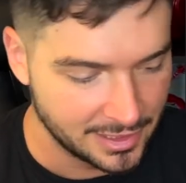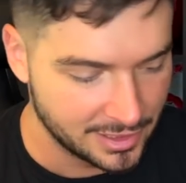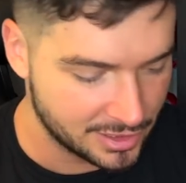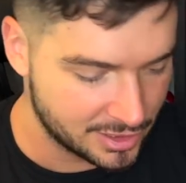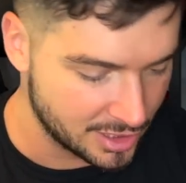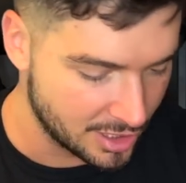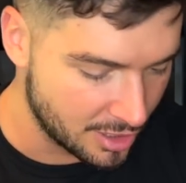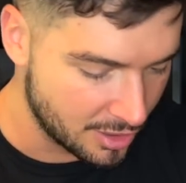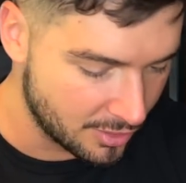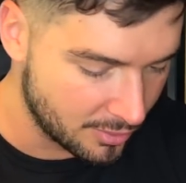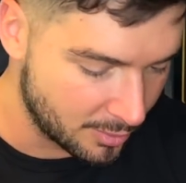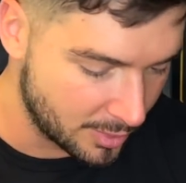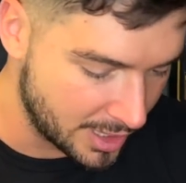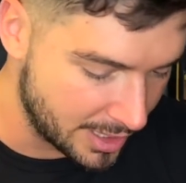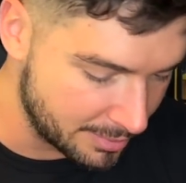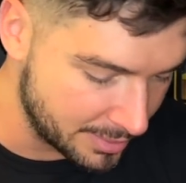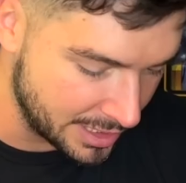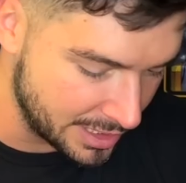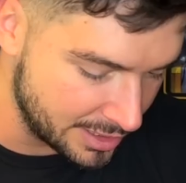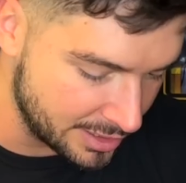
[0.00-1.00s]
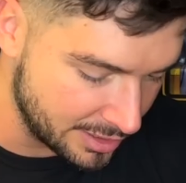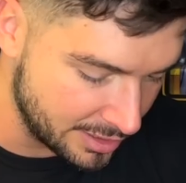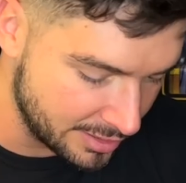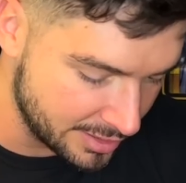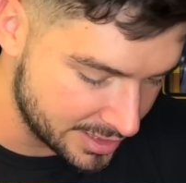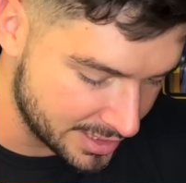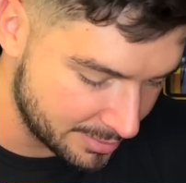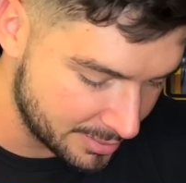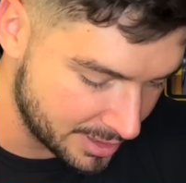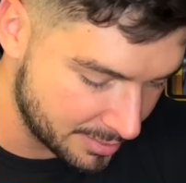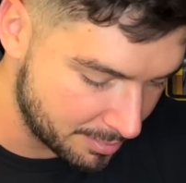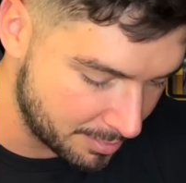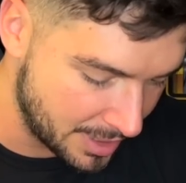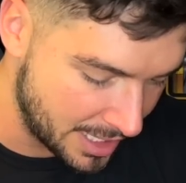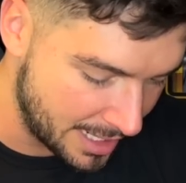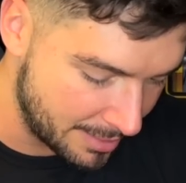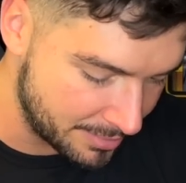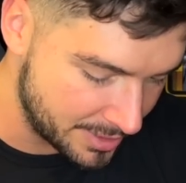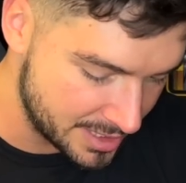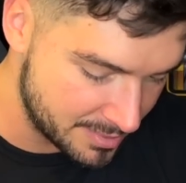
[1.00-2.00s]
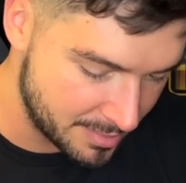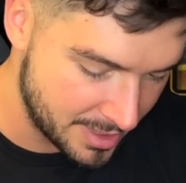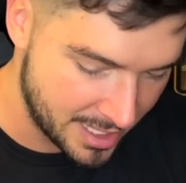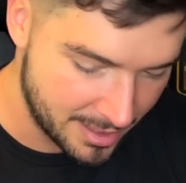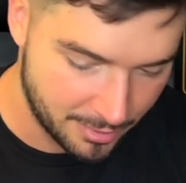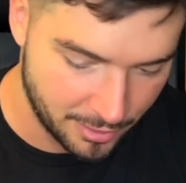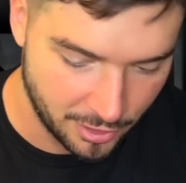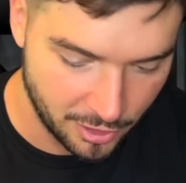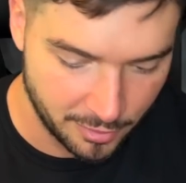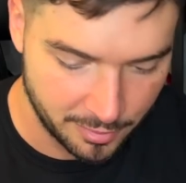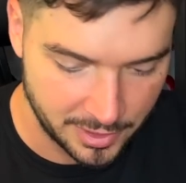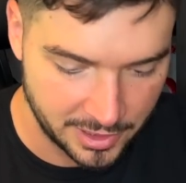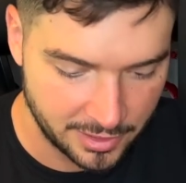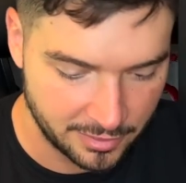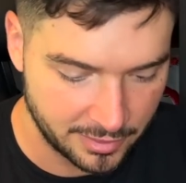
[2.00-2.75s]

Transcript: So what I'm do is I'm gonna pop this bad boy open to